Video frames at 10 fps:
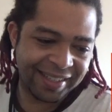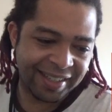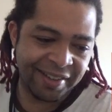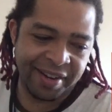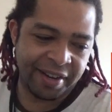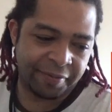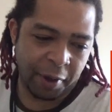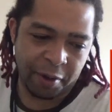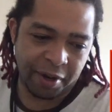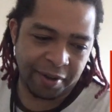You need a
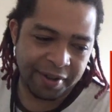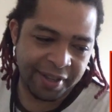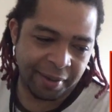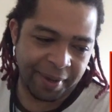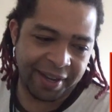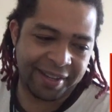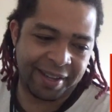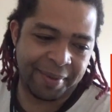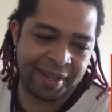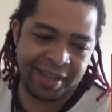vocal. Come on, you
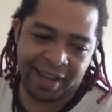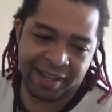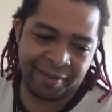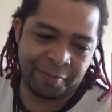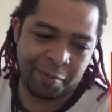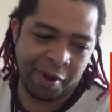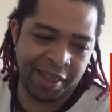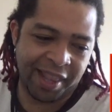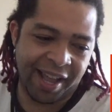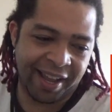gotta give one
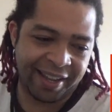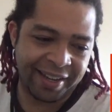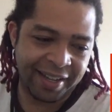line.